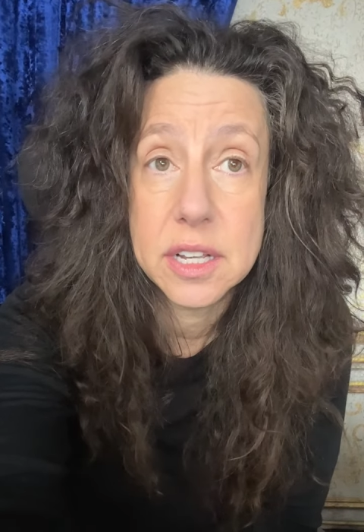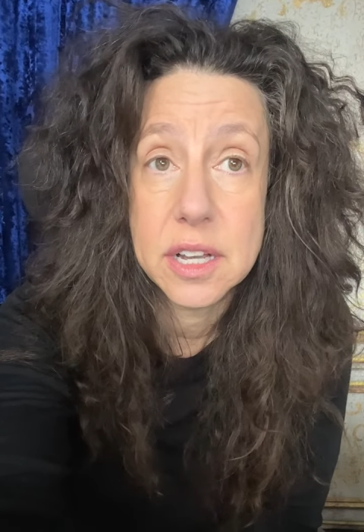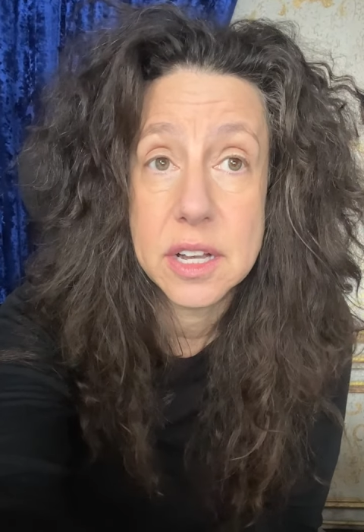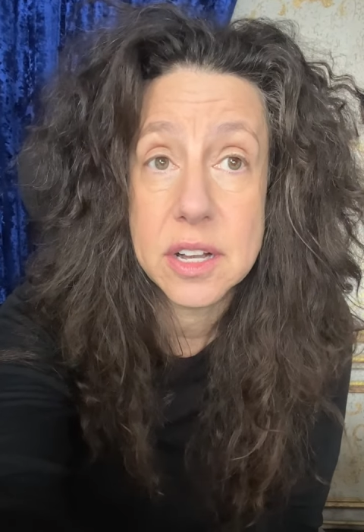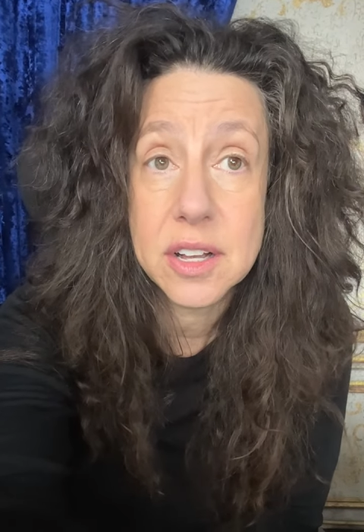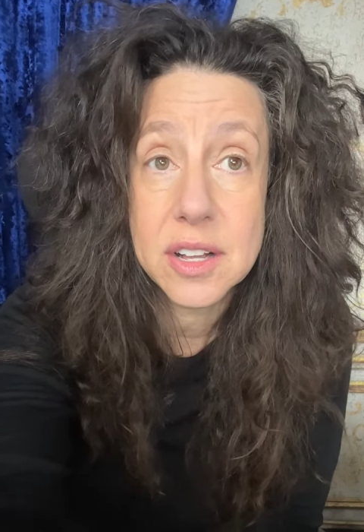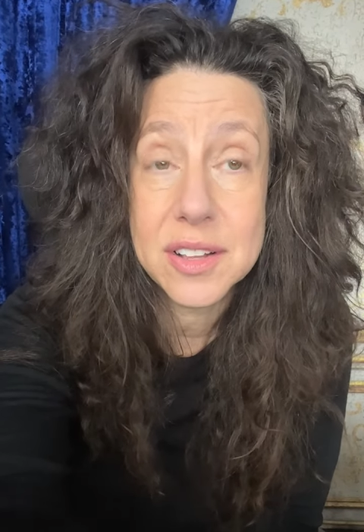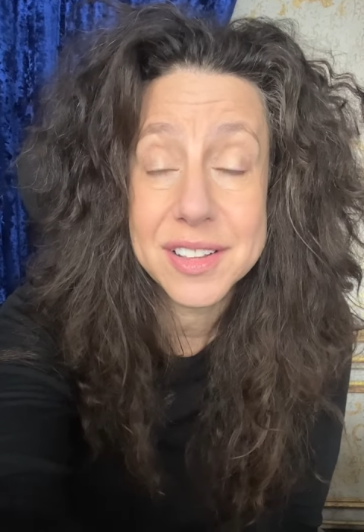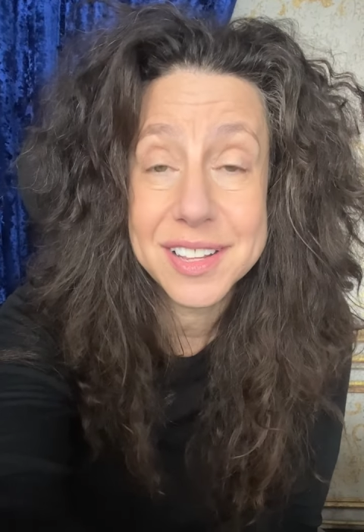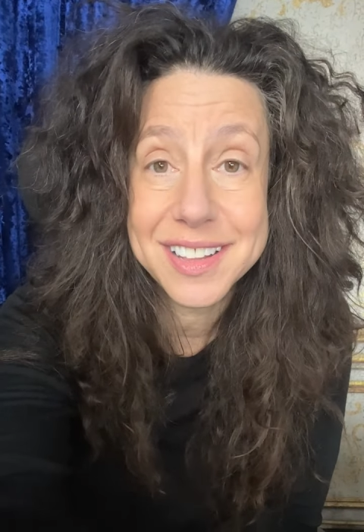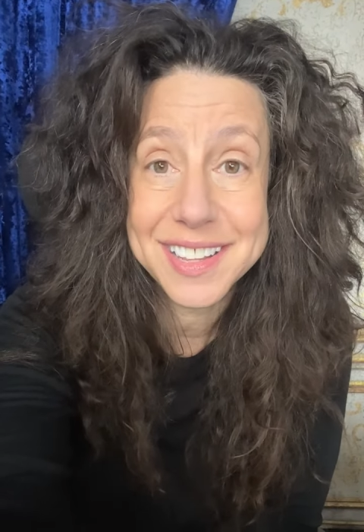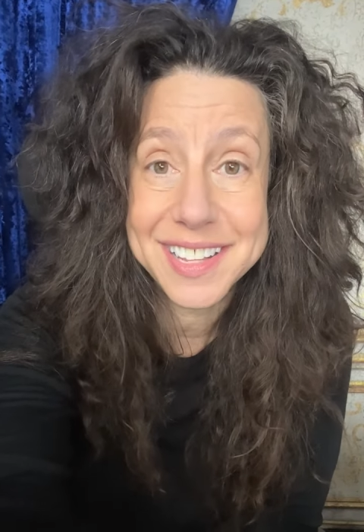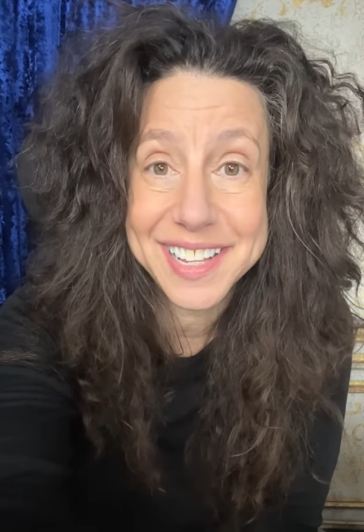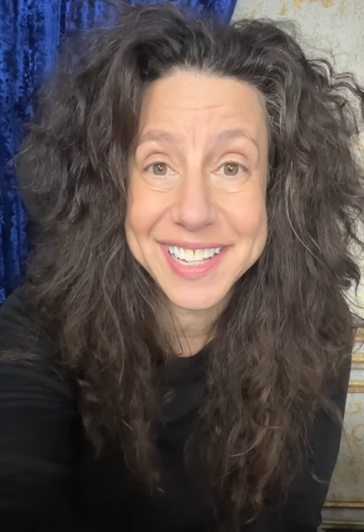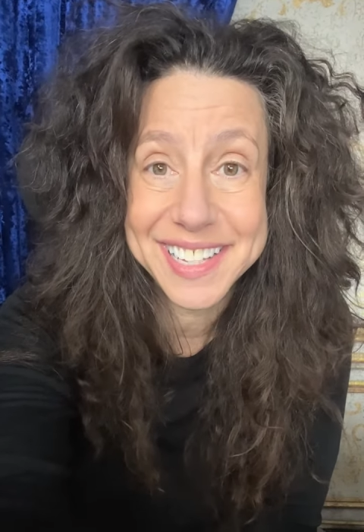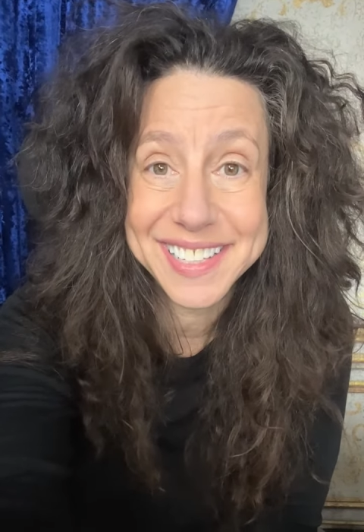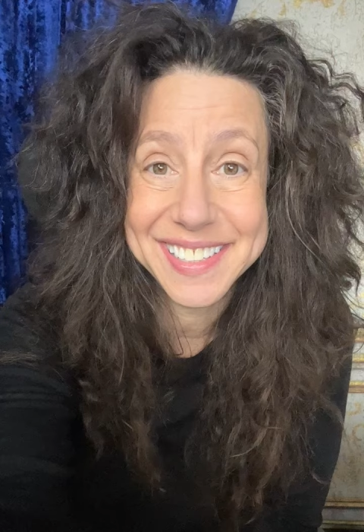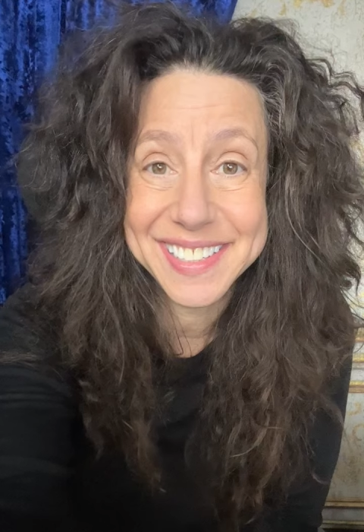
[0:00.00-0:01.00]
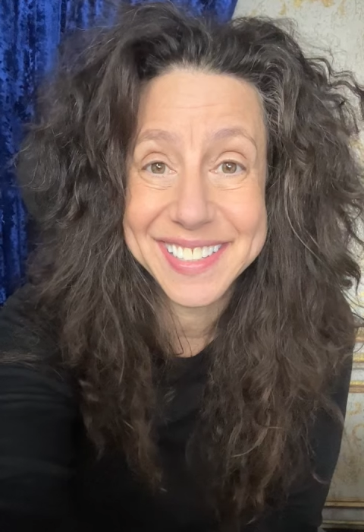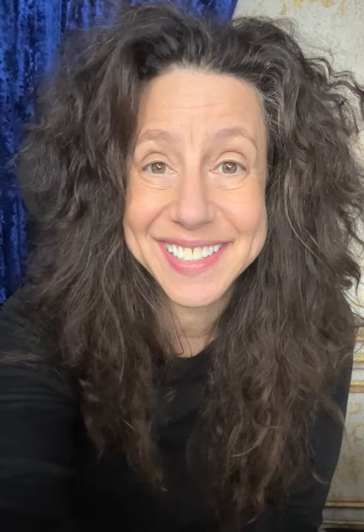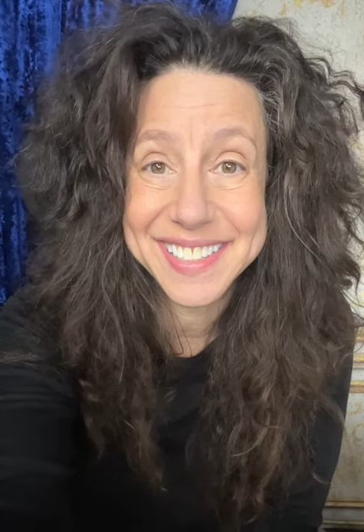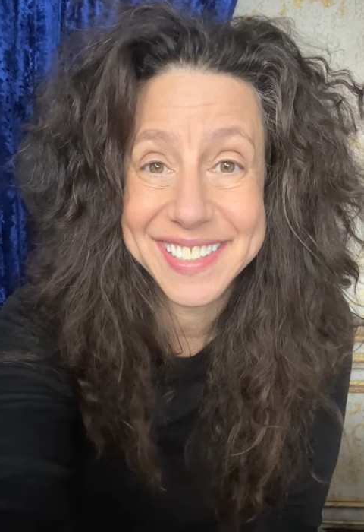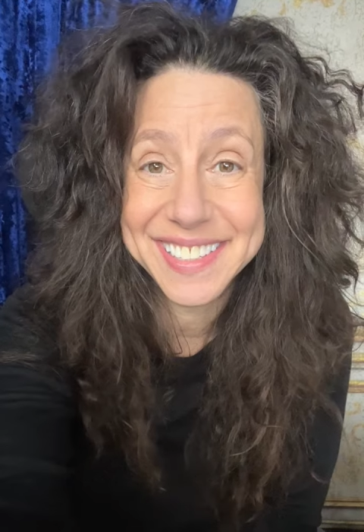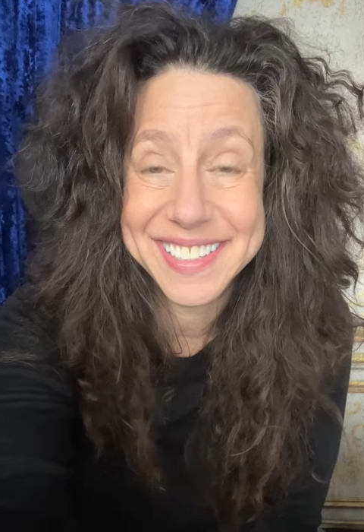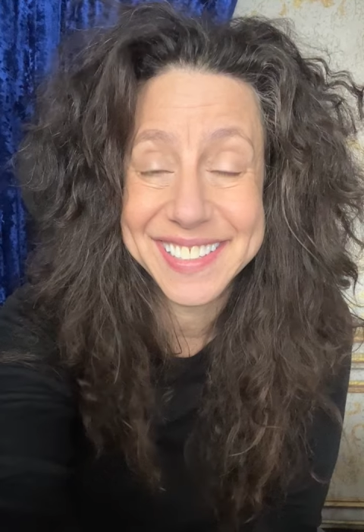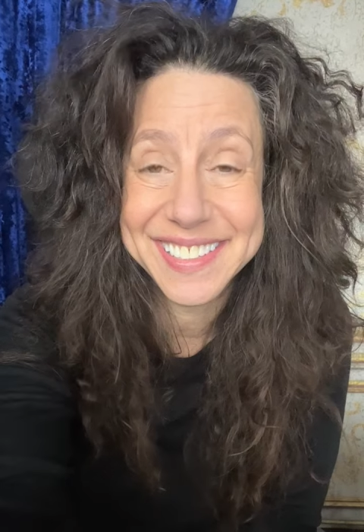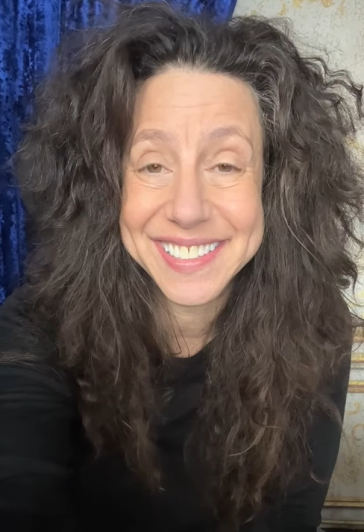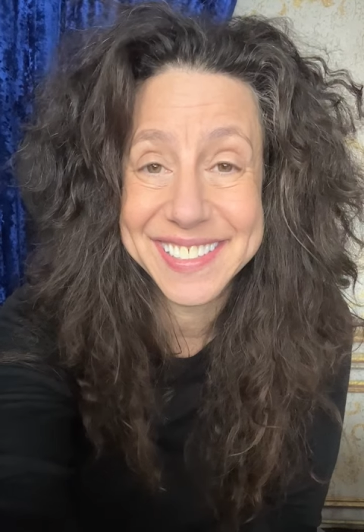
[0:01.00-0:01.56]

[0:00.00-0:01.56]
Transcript: all the things.